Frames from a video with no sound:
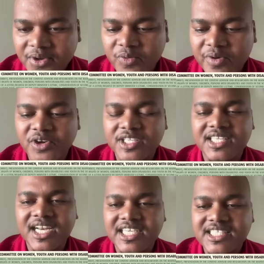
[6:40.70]
We've got the
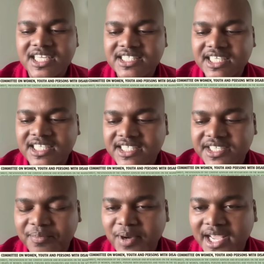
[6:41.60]
National
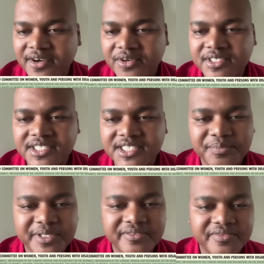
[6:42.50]
Strategic Plan on
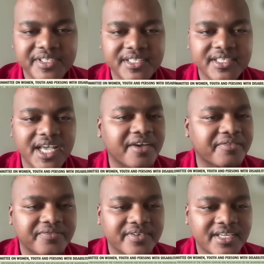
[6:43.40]
GBVF